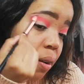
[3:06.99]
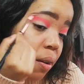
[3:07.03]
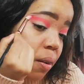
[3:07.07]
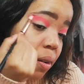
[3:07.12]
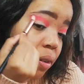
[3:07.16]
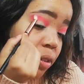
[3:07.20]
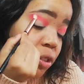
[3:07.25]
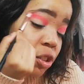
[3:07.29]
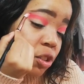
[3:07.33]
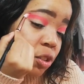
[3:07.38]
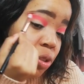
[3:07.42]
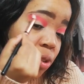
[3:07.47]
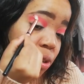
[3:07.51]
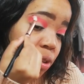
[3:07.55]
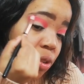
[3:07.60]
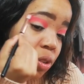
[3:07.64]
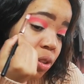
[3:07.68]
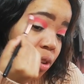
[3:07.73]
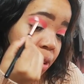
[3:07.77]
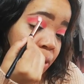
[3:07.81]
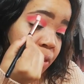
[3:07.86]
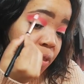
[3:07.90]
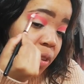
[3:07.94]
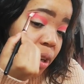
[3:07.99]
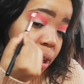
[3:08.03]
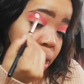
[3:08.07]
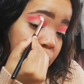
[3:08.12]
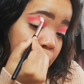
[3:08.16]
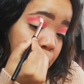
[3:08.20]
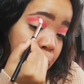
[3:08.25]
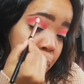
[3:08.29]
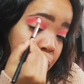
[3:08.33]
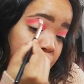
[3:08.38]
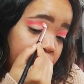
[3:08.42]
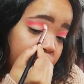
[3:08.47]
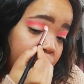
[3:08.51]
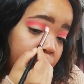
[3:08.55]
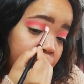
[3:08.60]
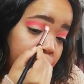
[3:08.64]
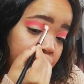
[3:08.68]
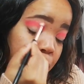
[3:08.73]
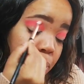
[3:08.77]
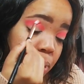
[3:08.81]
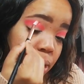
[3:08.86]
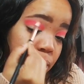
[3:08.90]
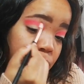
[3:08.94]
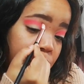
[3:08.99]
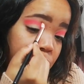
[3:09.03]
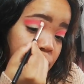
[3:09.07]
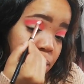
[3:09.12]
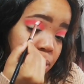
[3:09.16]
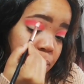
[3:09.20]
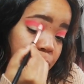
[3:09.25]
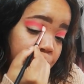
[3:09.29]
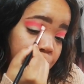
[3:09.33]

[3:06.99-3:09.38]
just to soften it up a little bit.